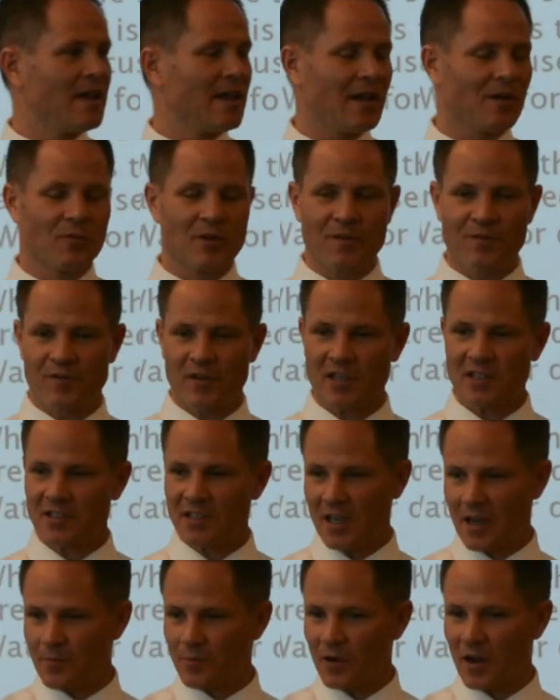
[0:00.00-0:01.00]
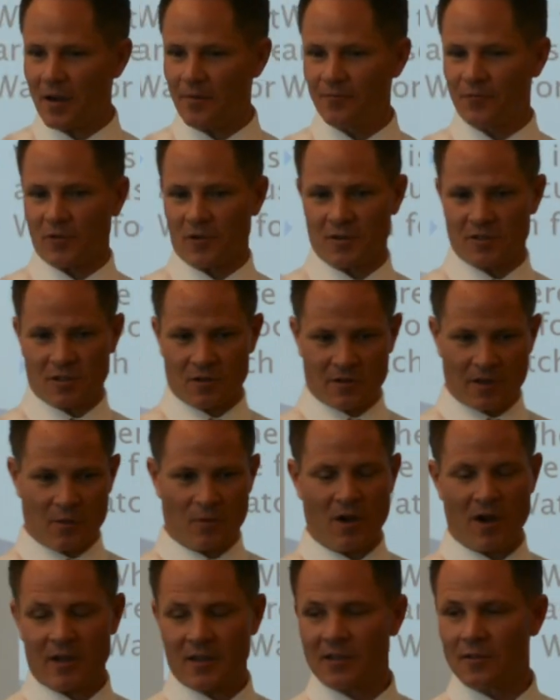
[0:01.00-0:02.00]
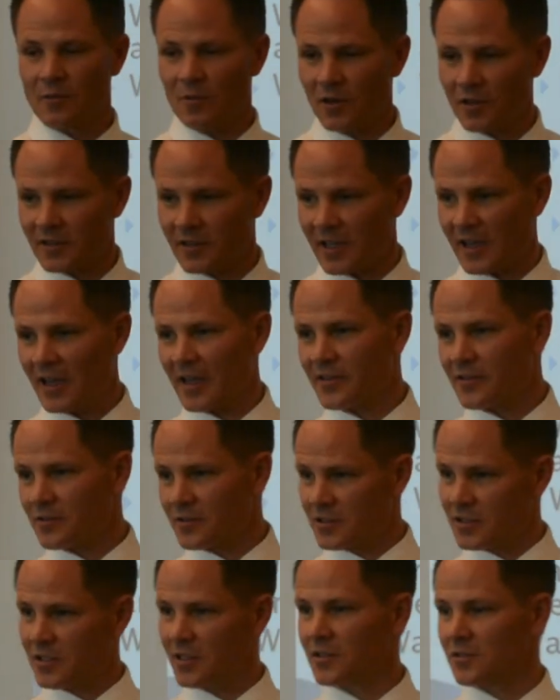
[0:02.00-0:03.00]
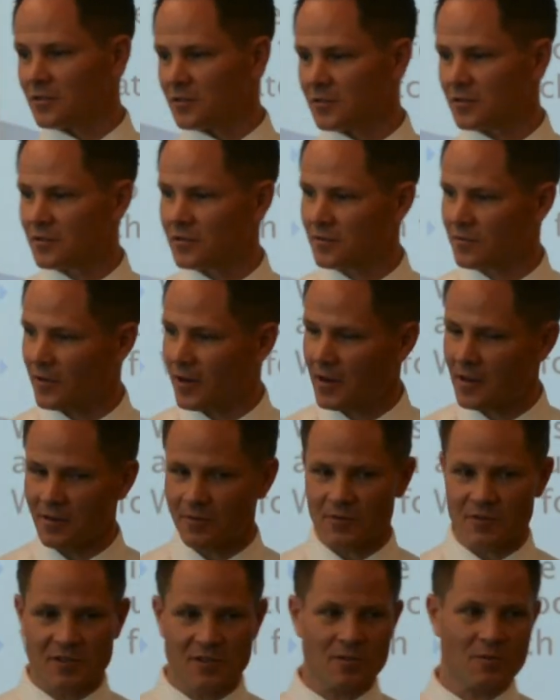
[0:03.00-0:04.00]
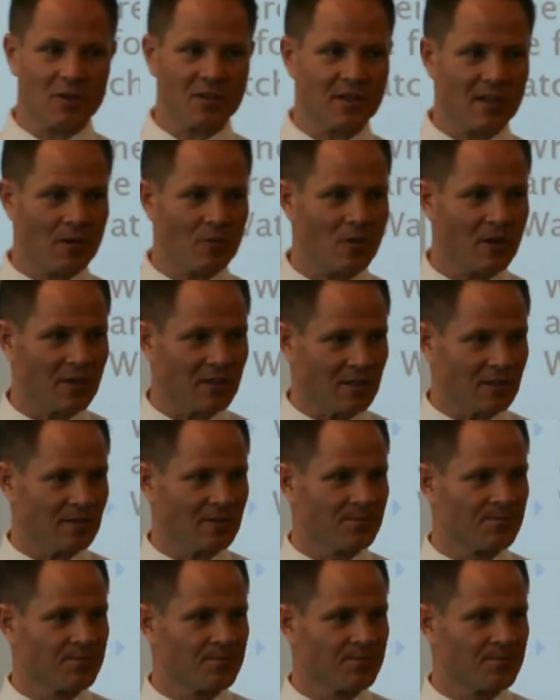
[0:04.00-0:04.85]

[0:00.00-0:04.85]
And we fixed that problem for them. So when they walk into work, they had their scissors, right, which is what they wanted.